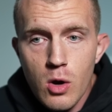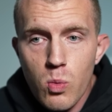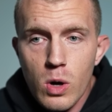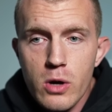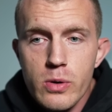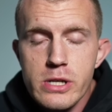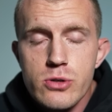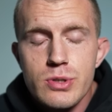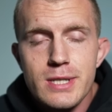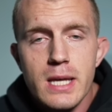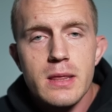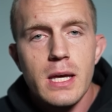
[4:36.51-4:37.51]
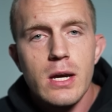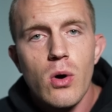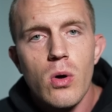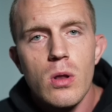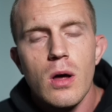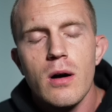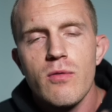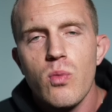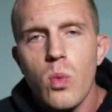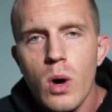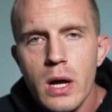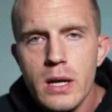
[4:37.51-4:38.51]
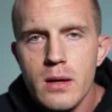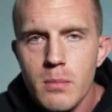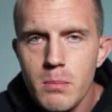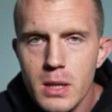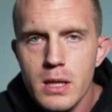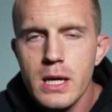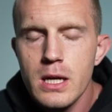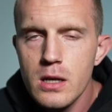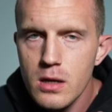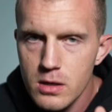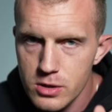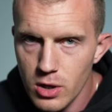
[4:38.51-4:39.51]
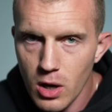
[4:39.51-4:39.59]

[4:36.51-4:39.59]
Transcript: we're going to set the goal of $1 million.